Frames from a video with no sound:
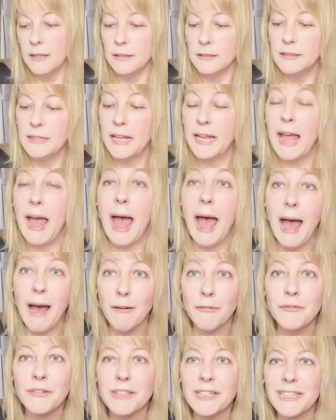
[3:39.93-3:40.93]
They
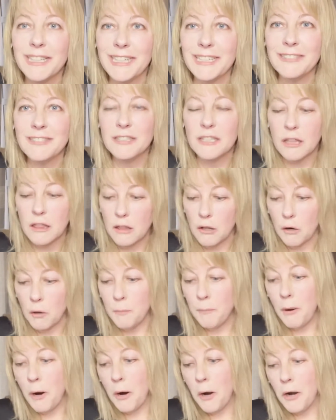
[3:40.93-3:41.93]
have released the
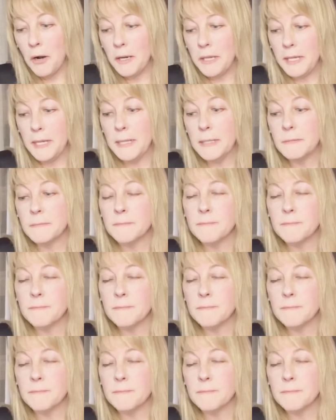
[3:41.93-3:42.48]
third party.